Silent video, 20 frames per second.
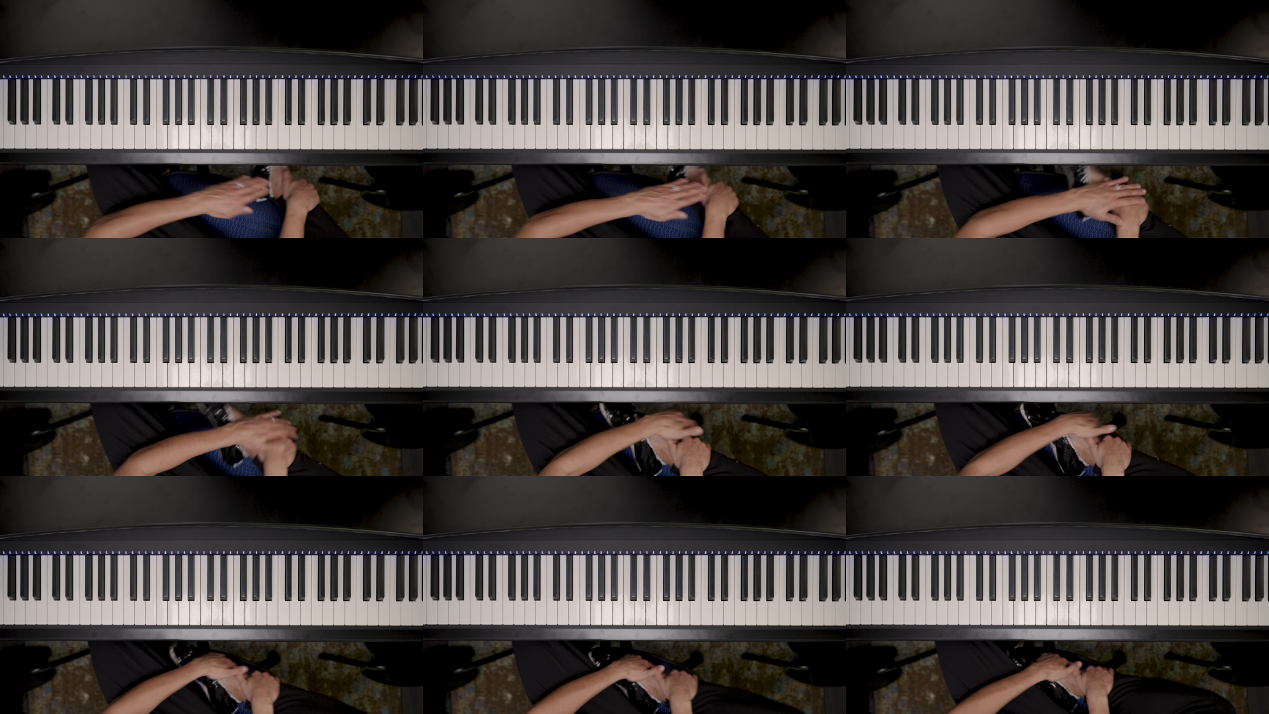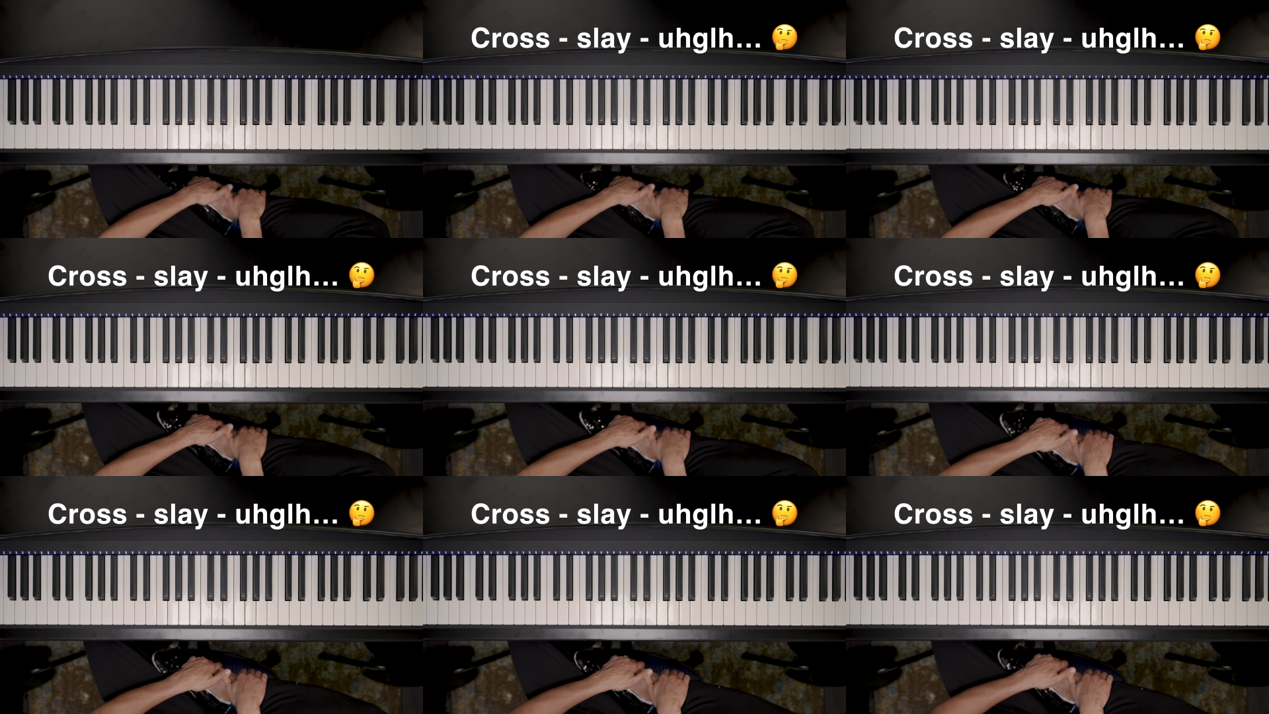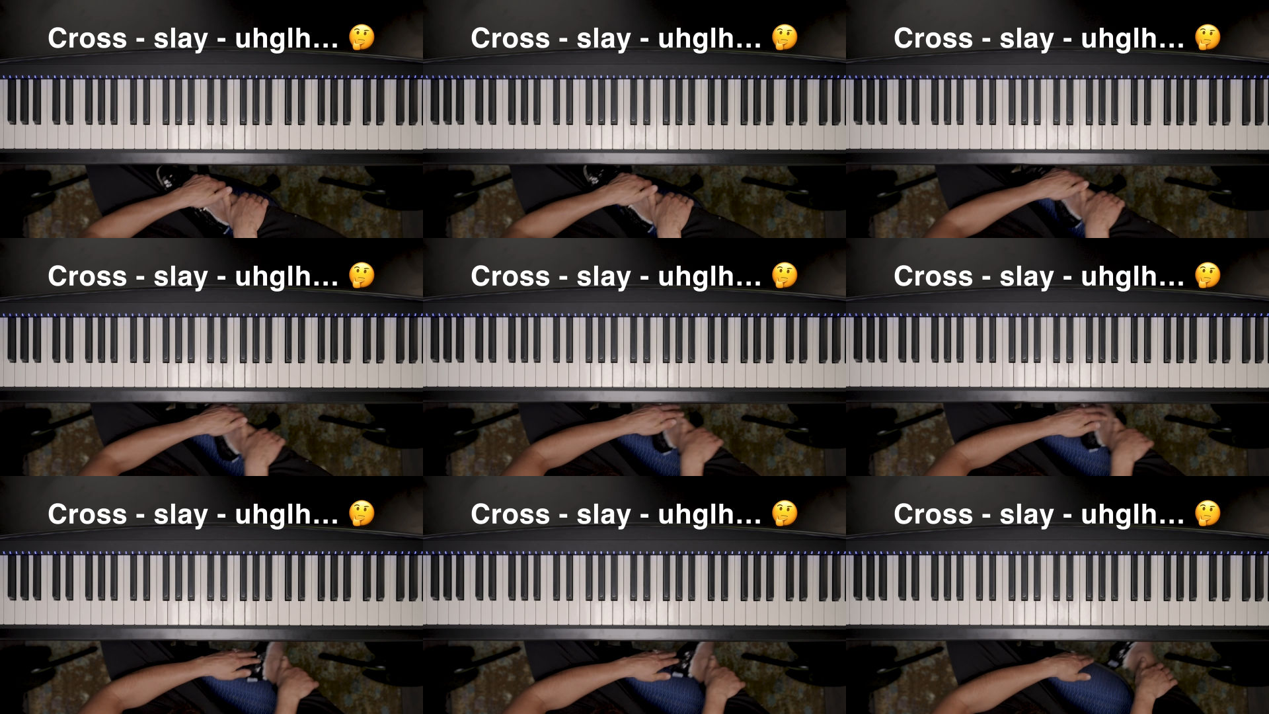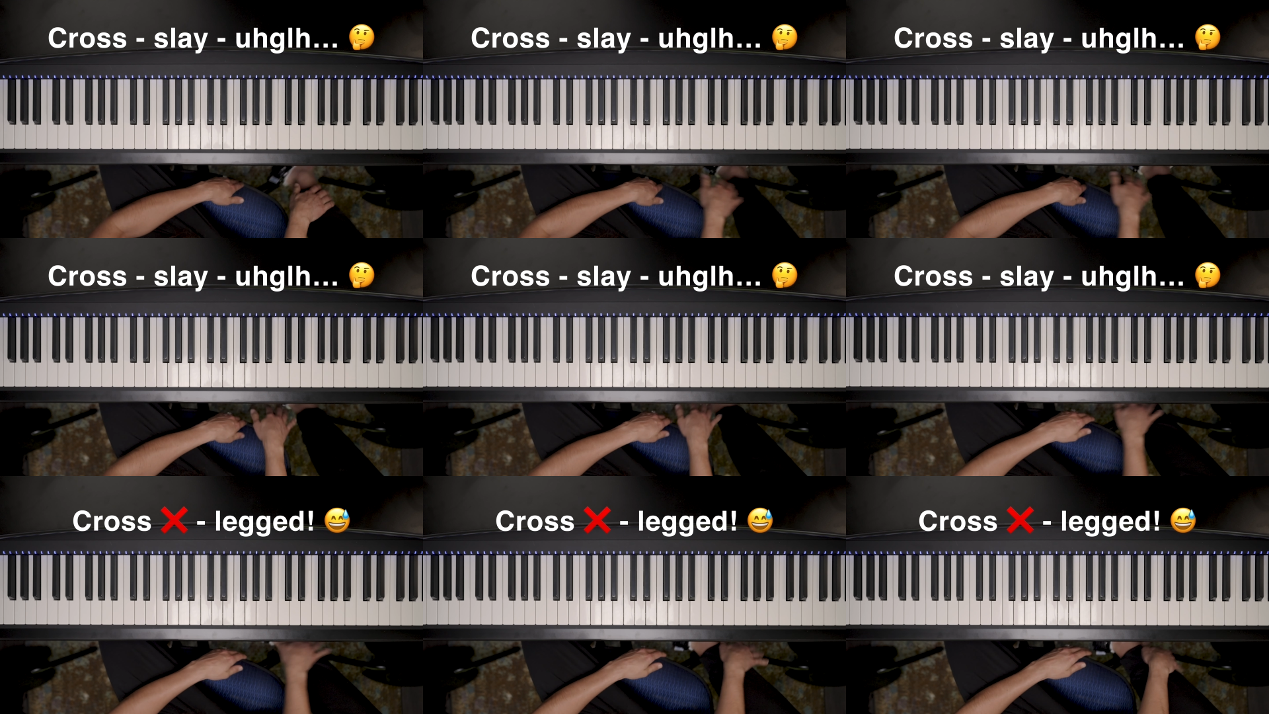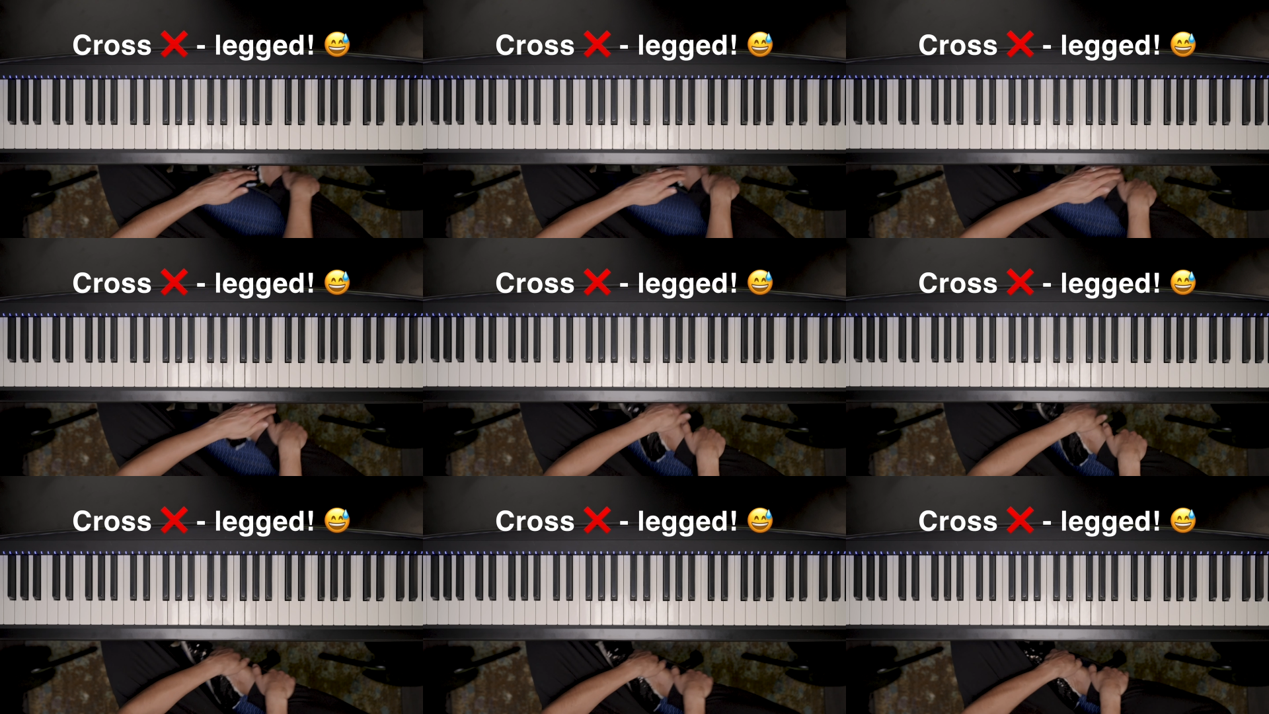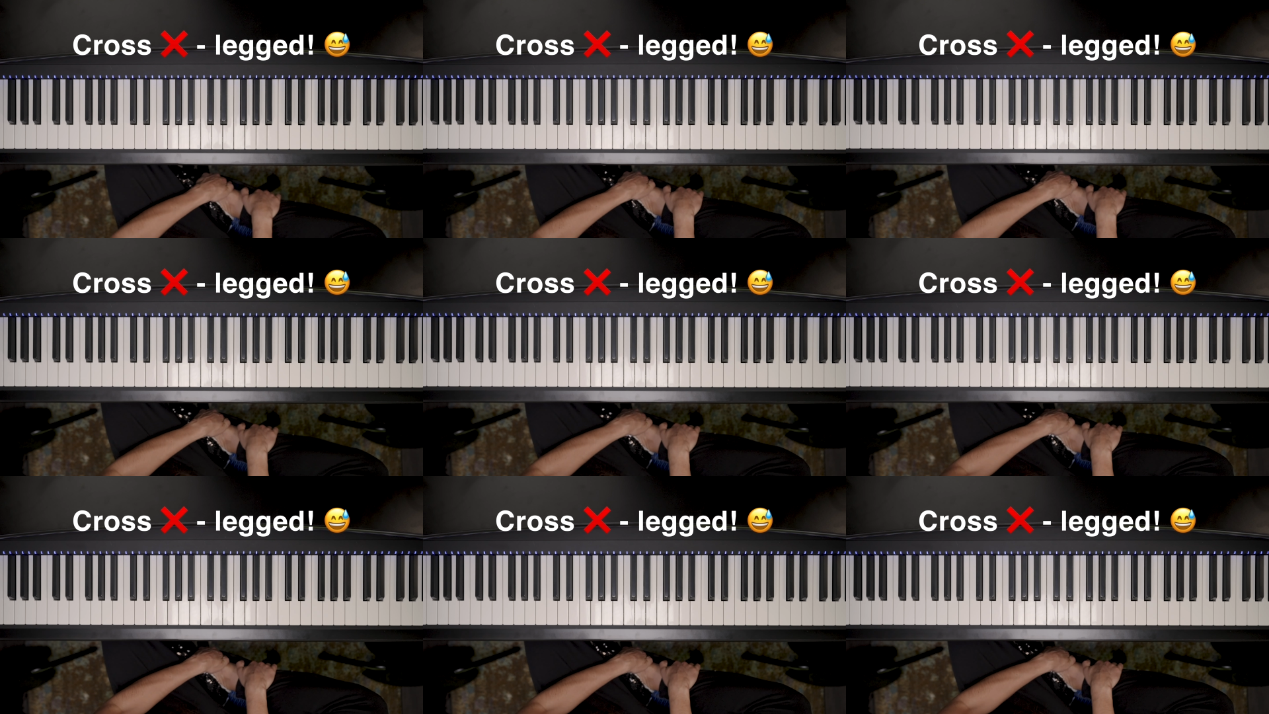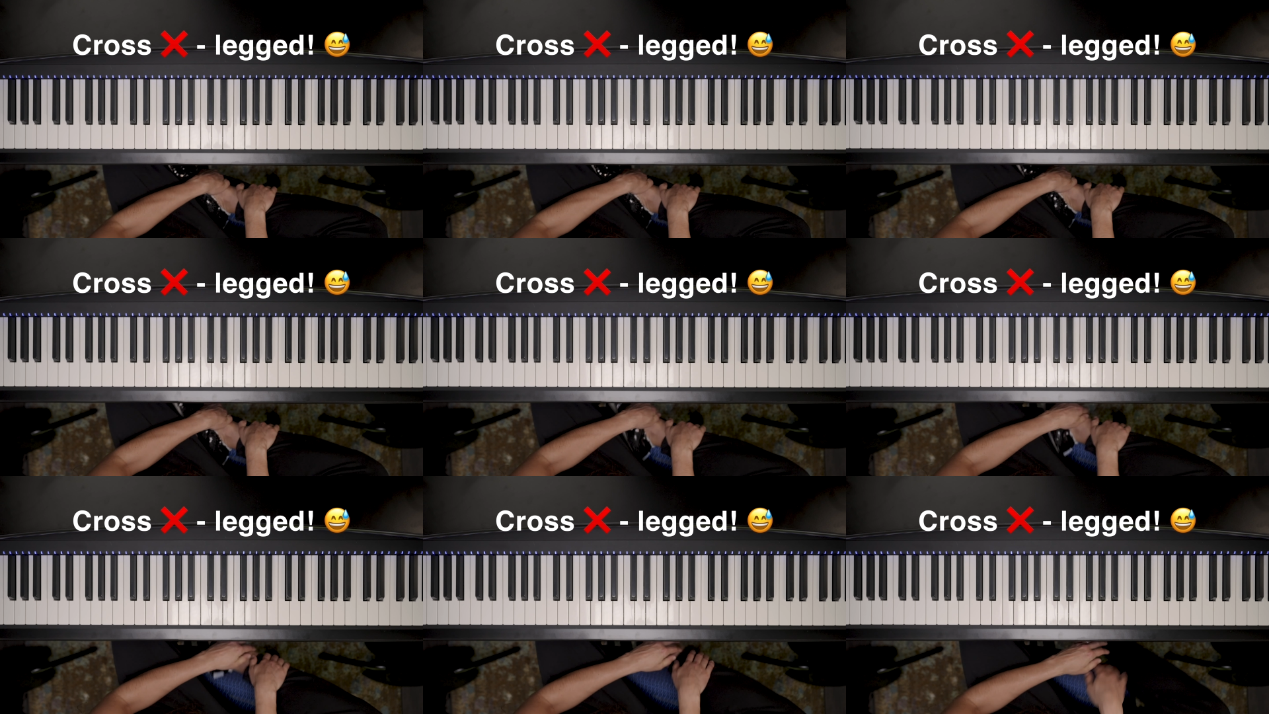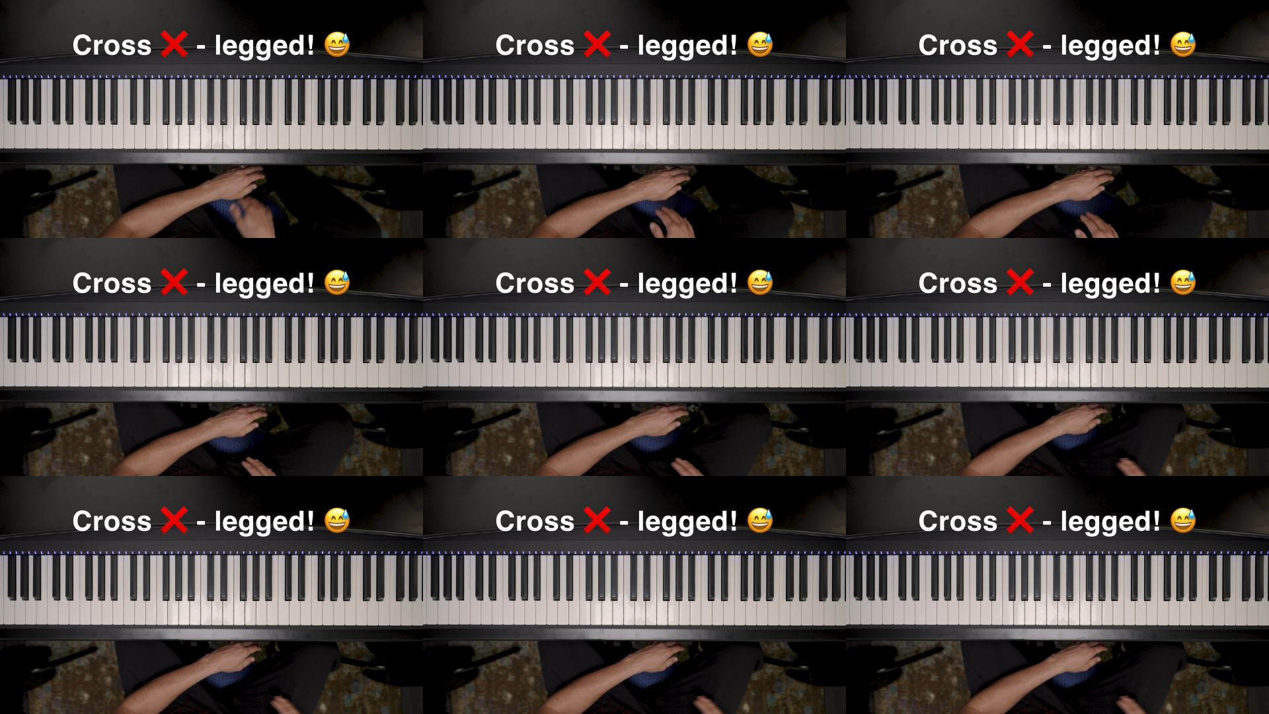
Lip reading: [unreadable: no face in view]